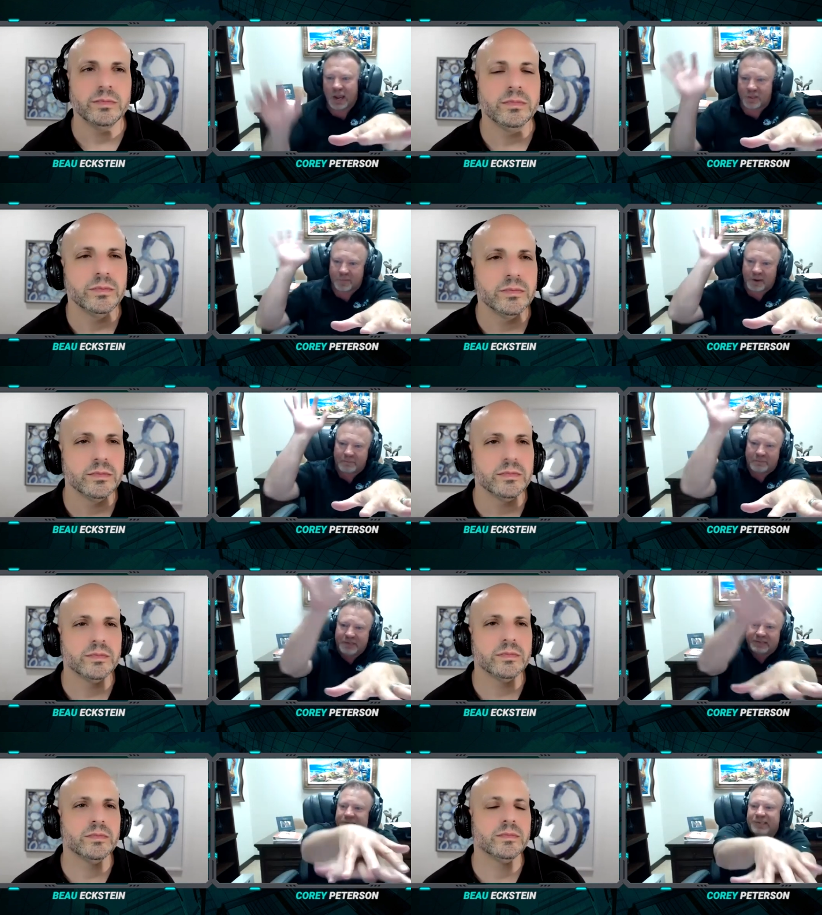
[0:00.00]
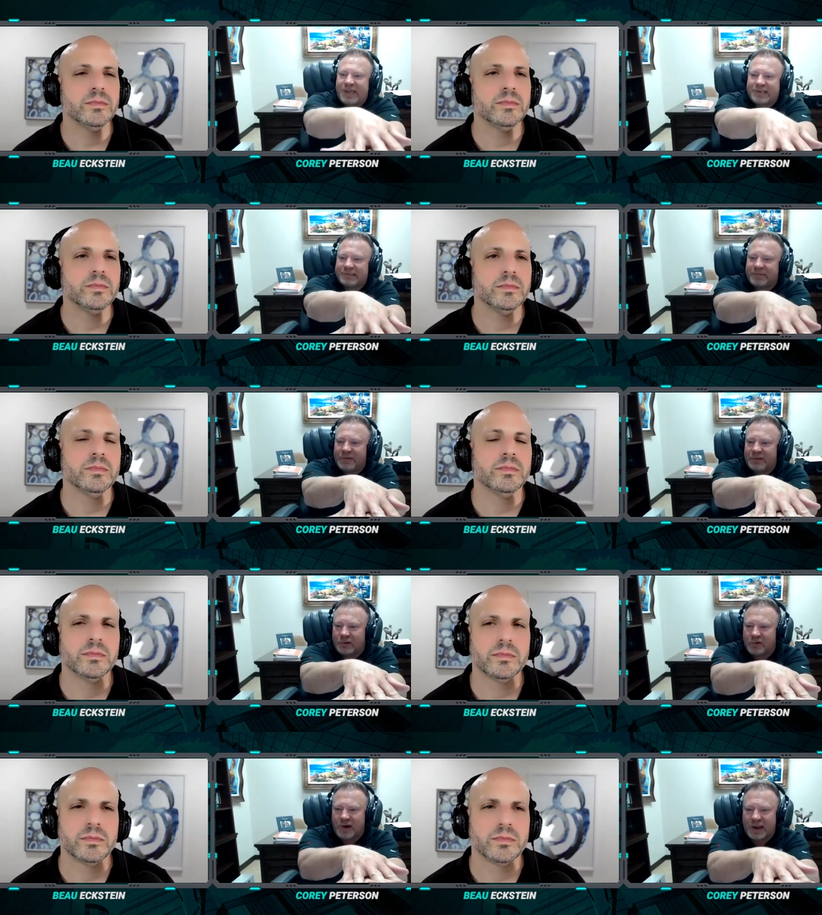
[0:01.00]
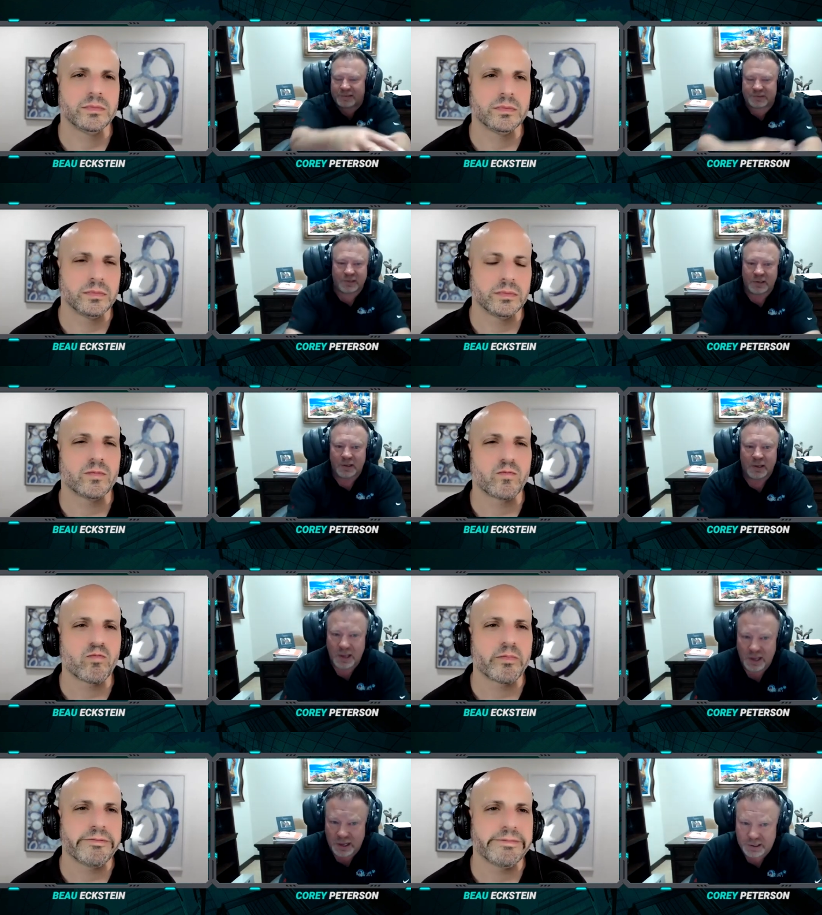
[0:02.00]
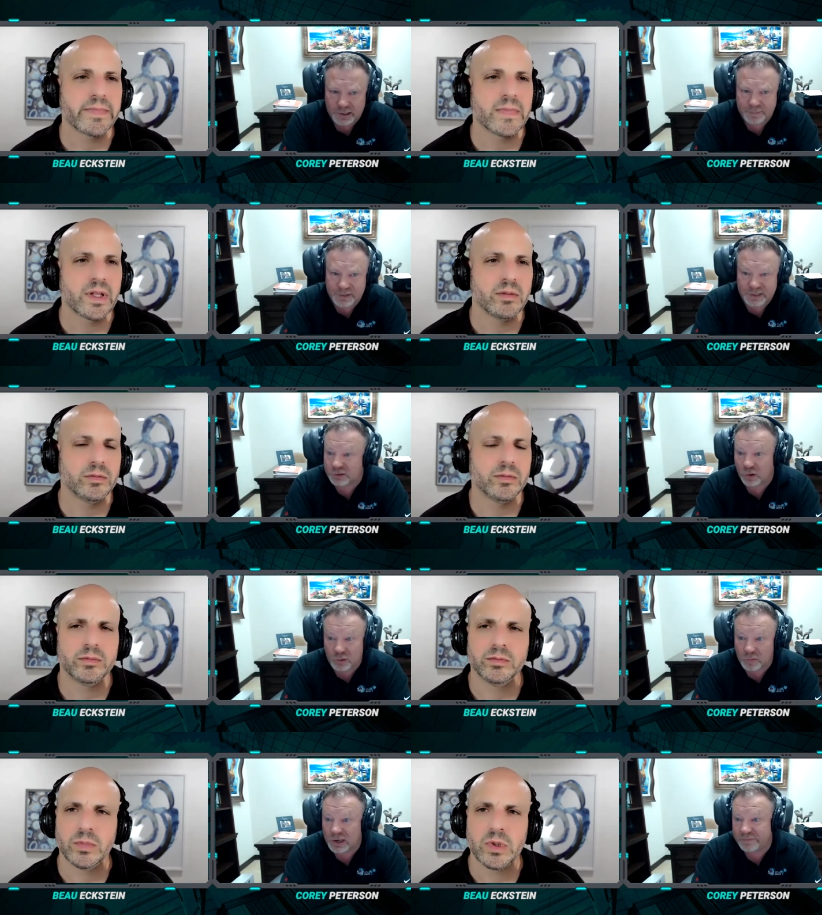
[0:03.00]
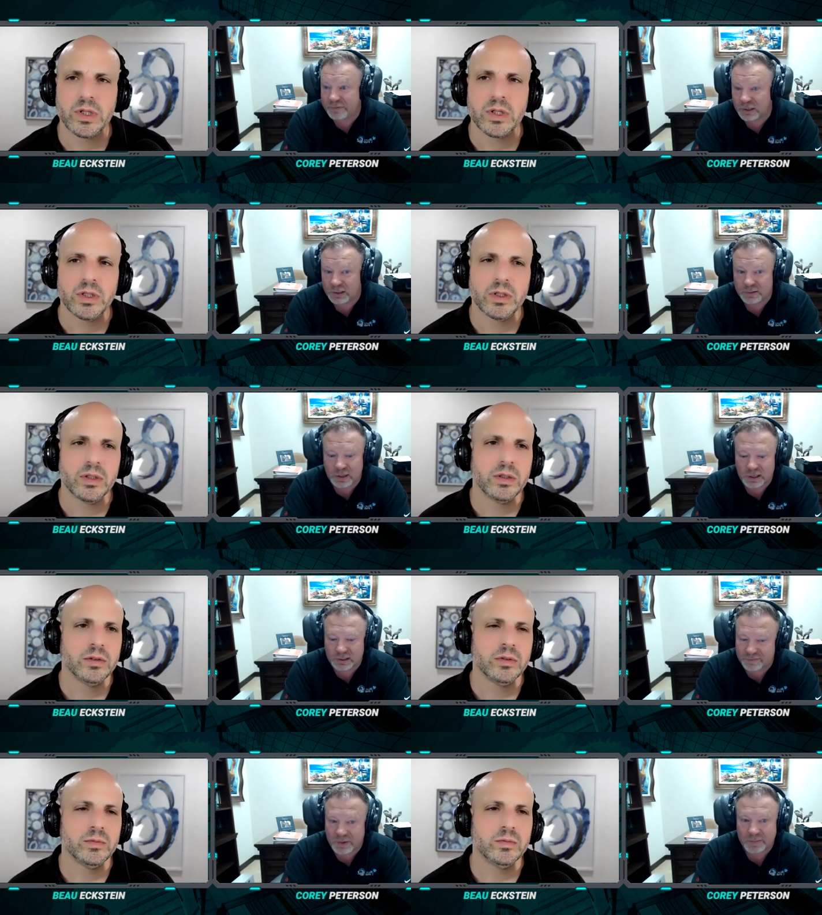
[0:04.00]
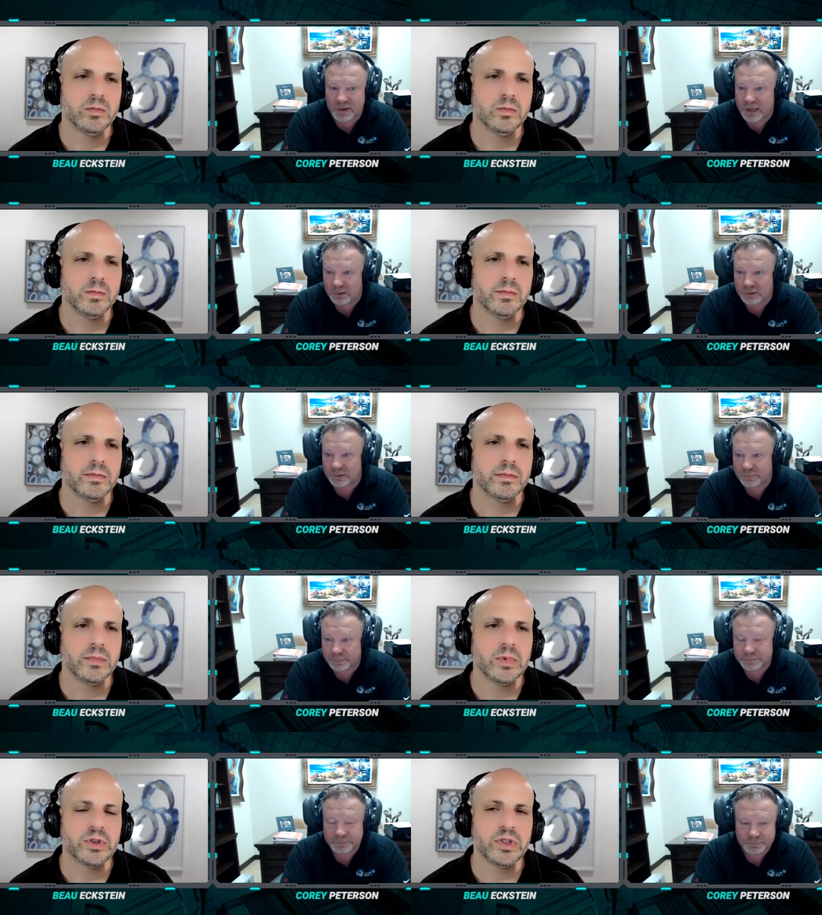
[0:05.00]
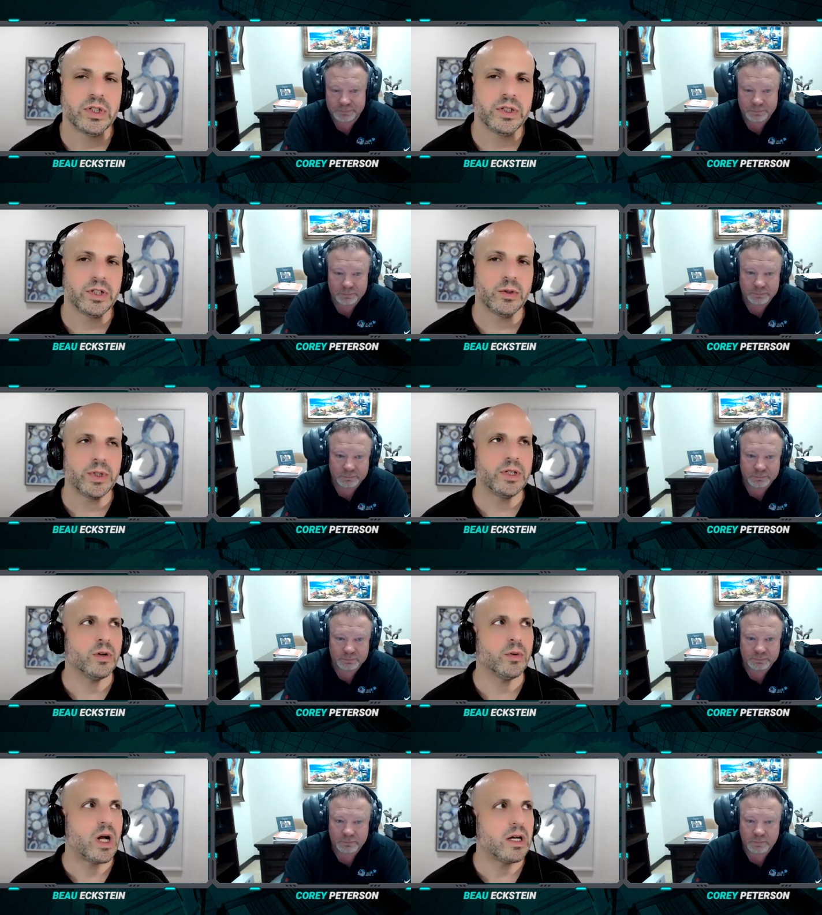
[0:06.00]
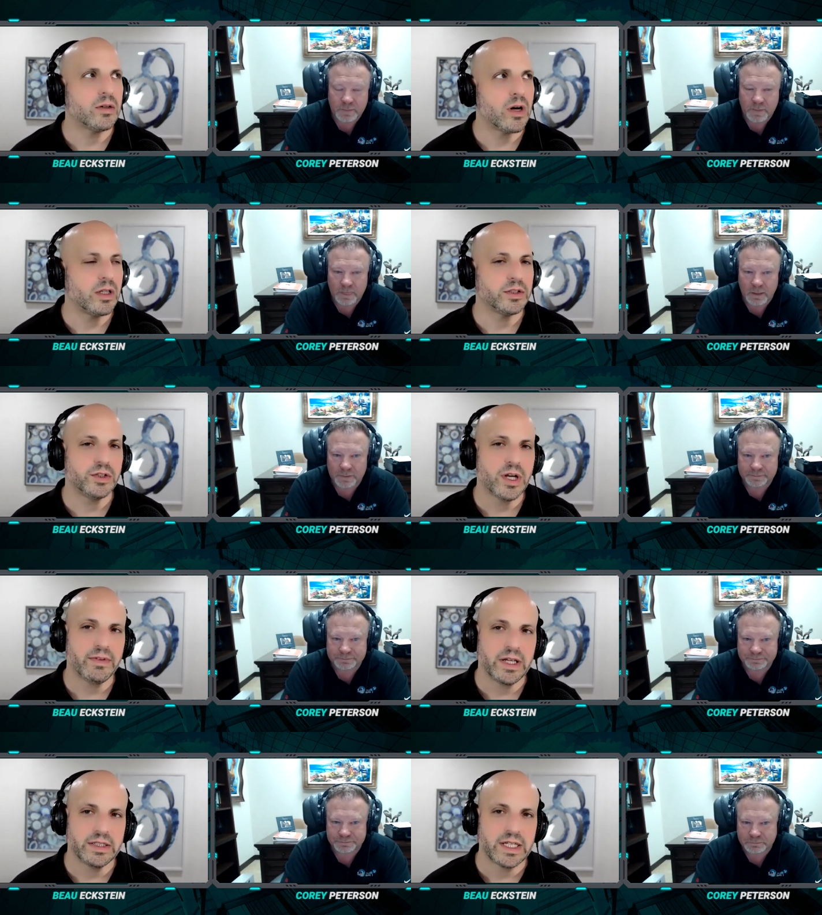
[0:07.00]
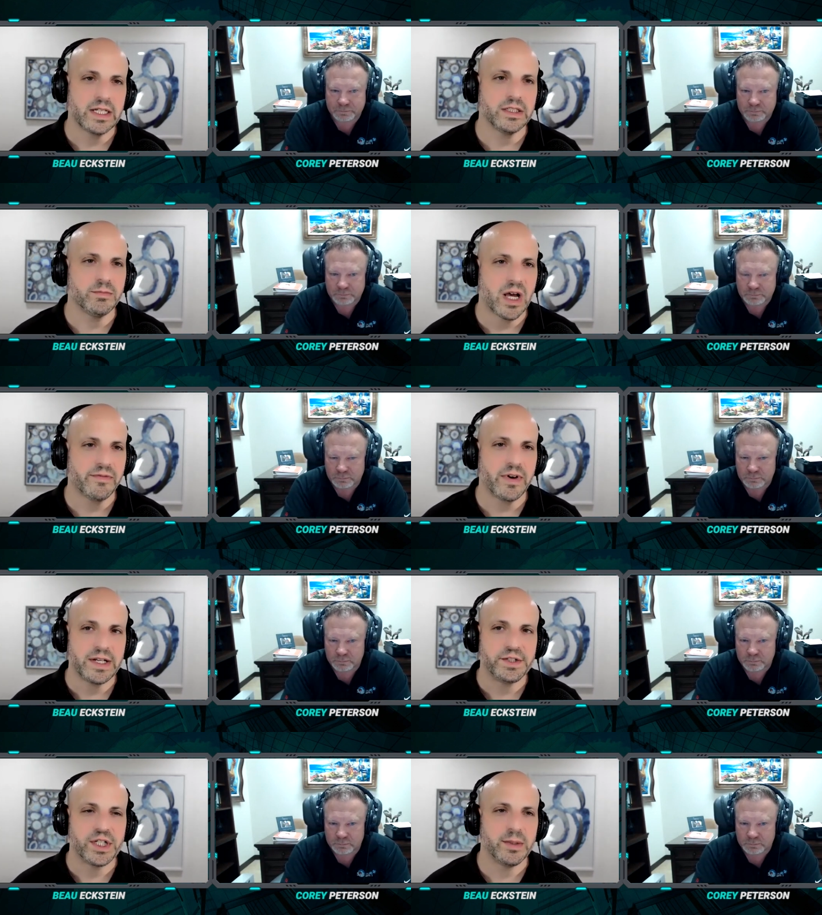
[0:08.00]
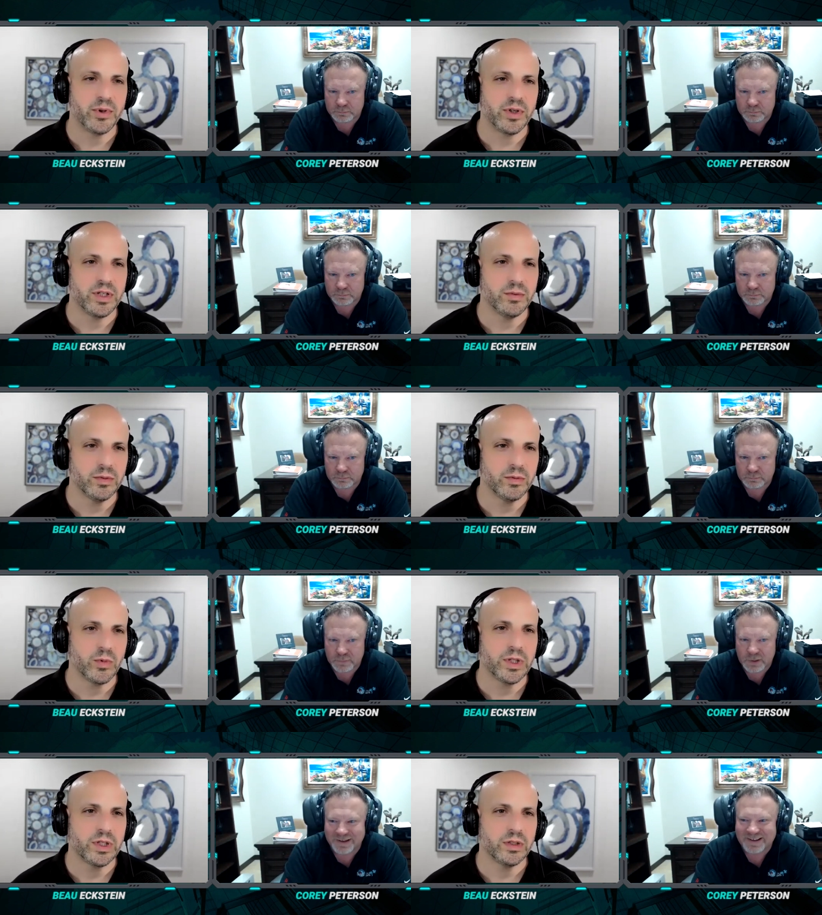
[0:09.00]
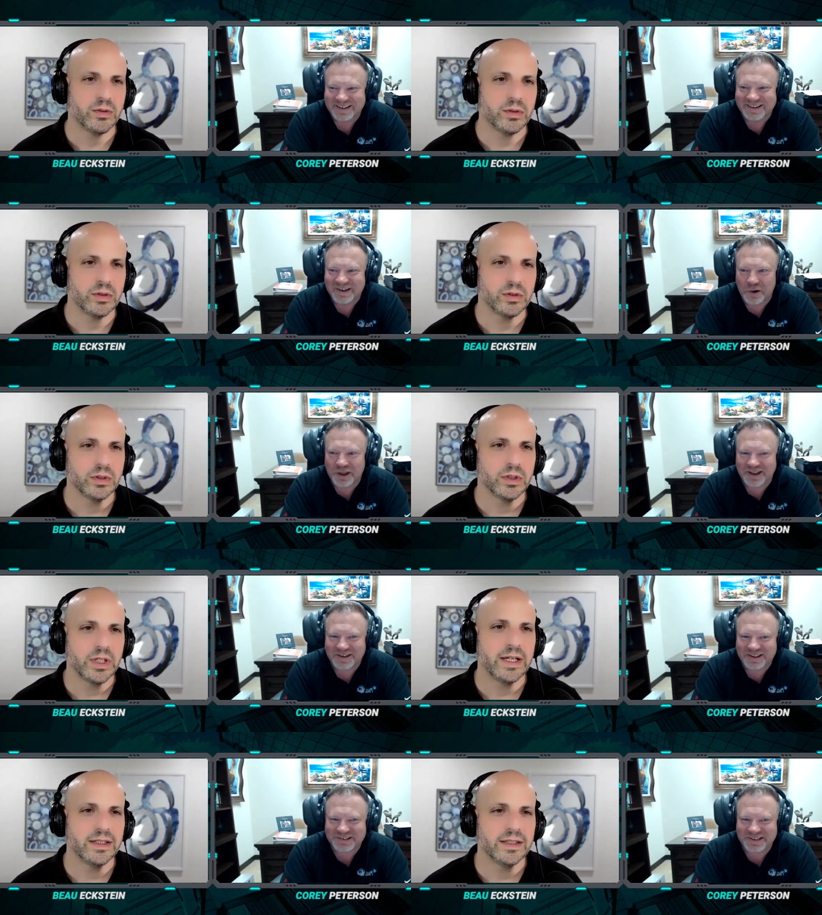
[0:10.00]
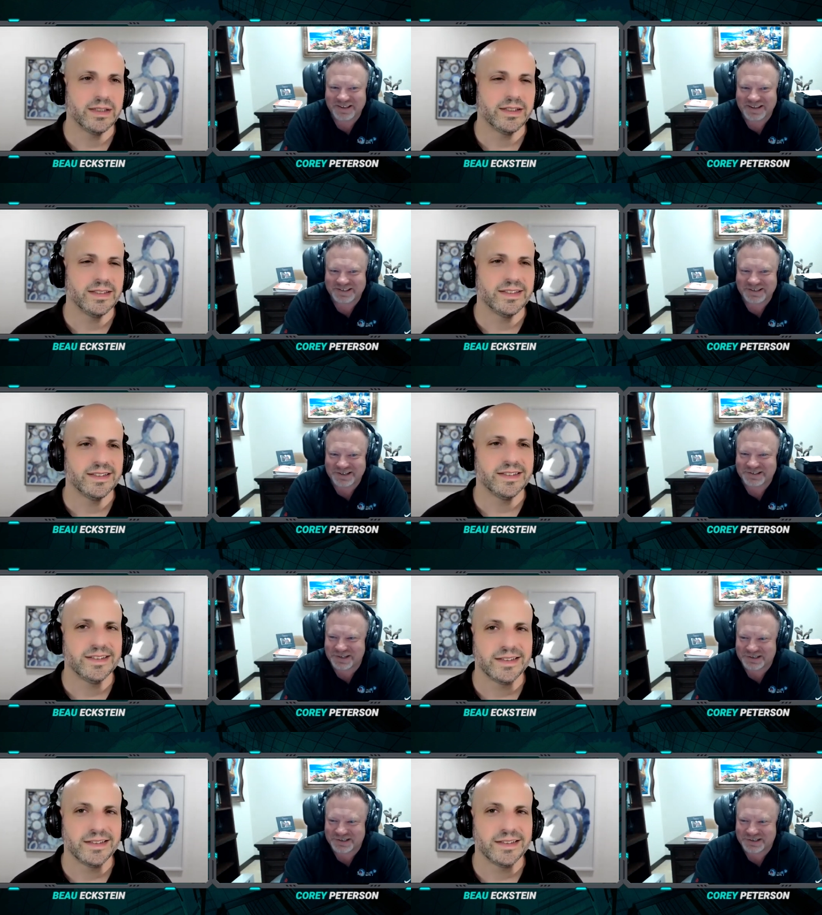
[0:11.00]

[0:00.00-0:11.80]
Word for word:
Speaker 1: and then my business has to fit in the cracks. And um, that's the only way I've done it, and I live by my calendar.
Speaker 2: So, so when you go rock crawling, do you have a, is that a modified Jeep or do you what do you?
Speaker 1: Oh yeah, yeah. it's a it's it's